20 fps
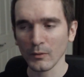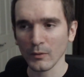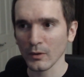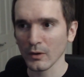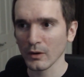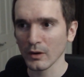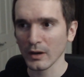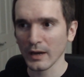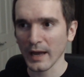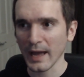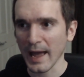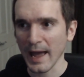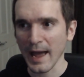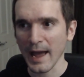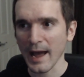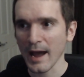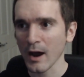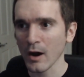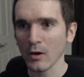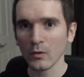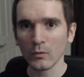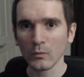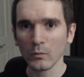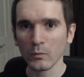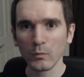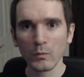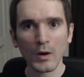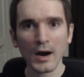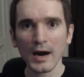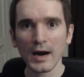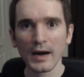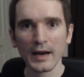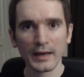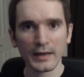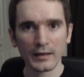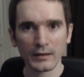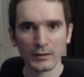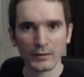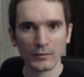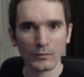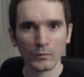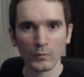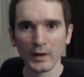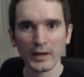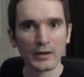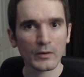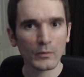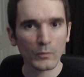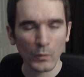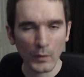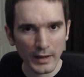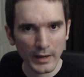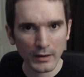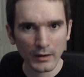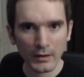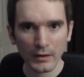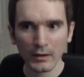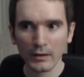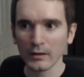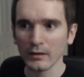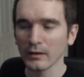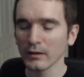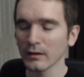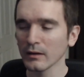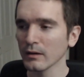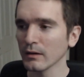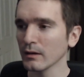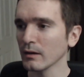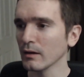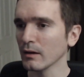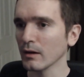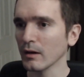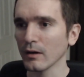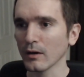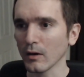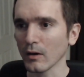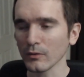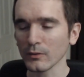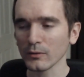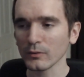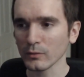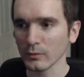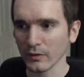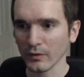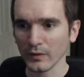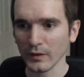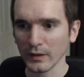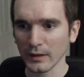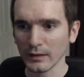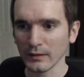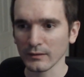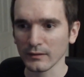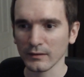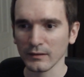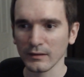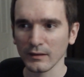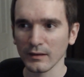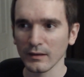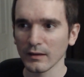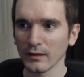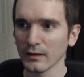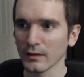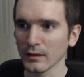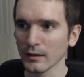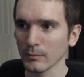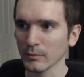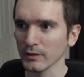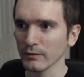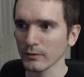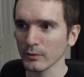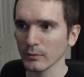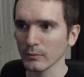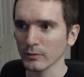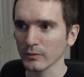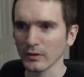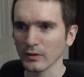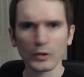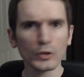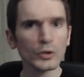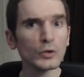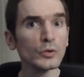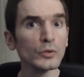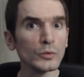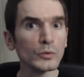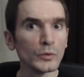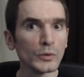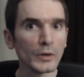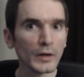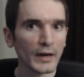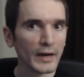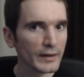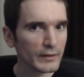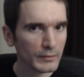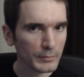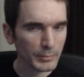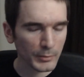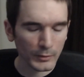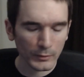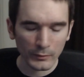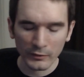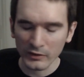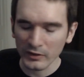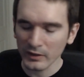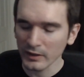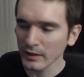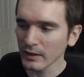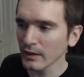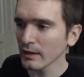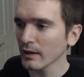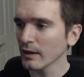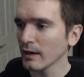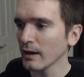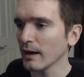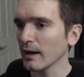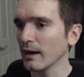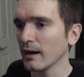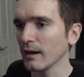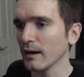how, why, when, where, all those sort of things. I believe there was who, I suppose. Uh,